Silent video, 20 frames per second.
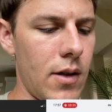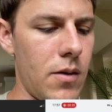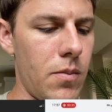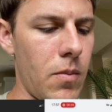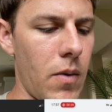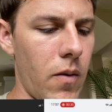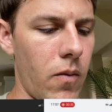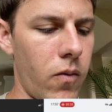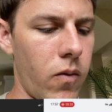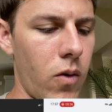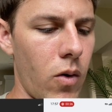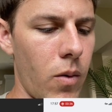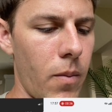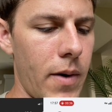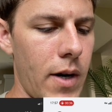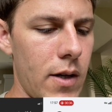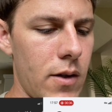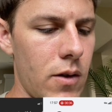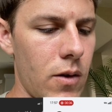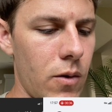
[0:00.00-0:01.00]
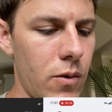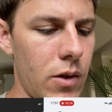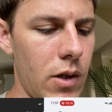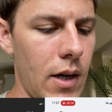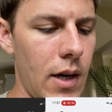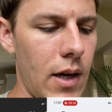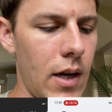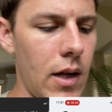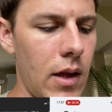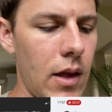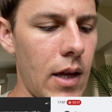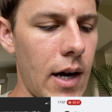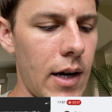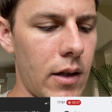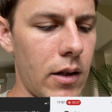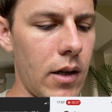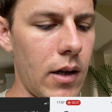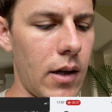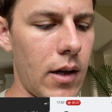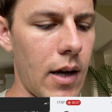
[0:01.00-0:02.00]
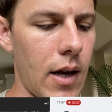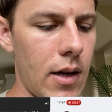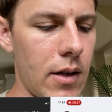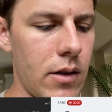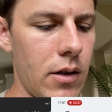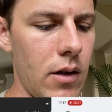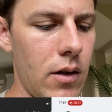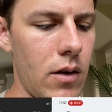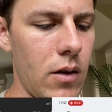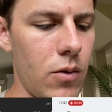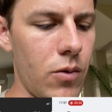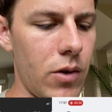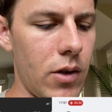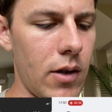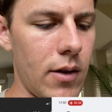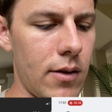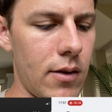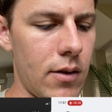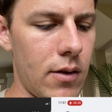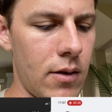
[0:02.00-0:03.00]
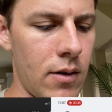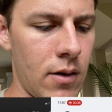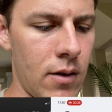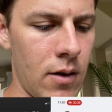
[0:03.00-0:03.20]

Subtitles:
metformin-associated lactic acidosis.